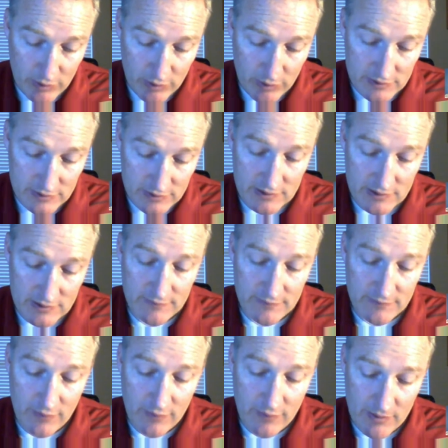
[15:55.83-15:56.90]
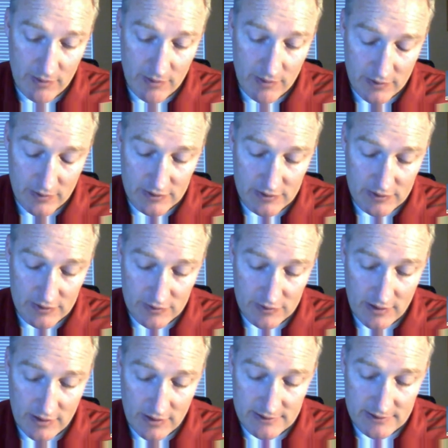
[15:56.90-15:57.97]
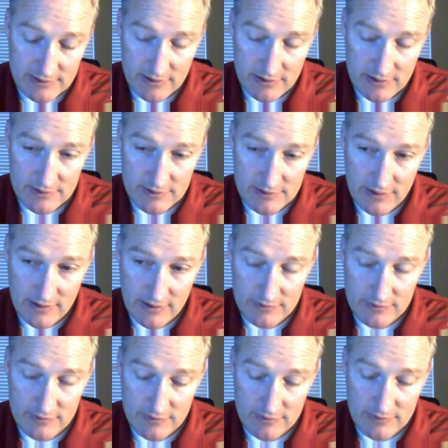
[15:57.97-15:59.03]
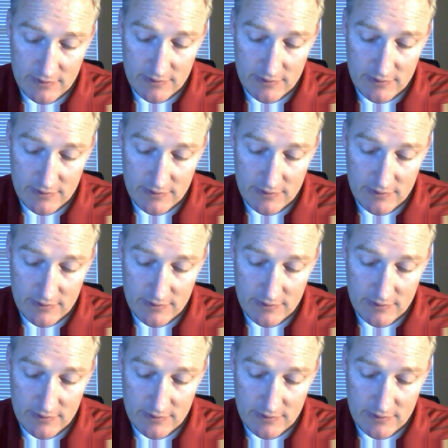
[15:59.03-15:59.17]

purchases from other nations are less than its sales